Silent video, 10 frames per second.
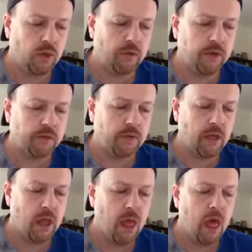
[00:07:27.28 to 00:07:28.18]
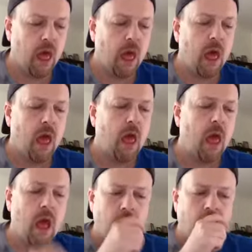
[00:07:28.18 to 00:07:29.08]
he is.
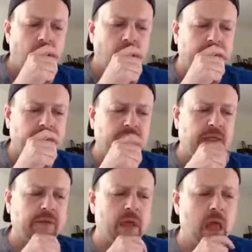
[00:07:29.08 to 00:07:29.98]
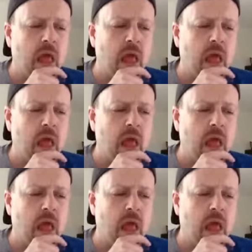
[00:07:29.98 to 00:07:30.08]
I have to sneeze.